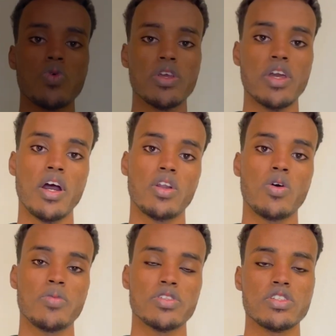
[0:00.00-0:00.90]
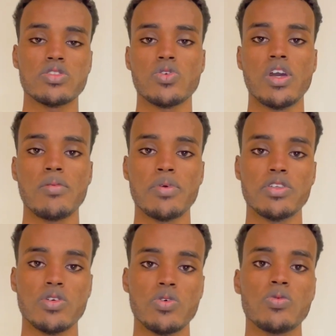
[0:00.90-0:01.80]
we are committed to
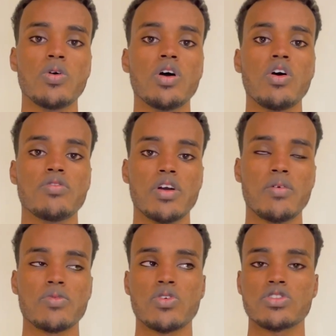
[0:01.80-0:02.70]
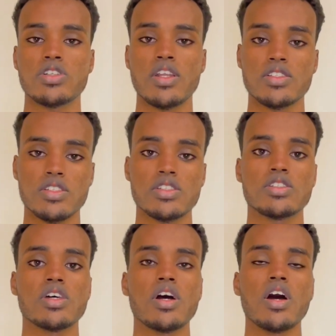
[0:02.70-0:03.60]
helping you overcome those
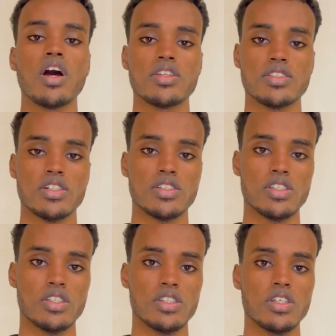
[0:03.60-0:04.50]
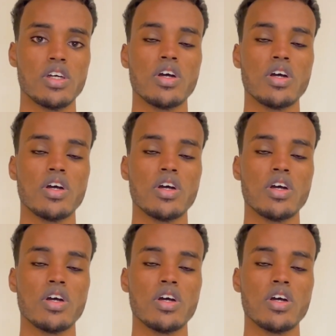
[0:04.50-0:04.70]
challenges and succeed.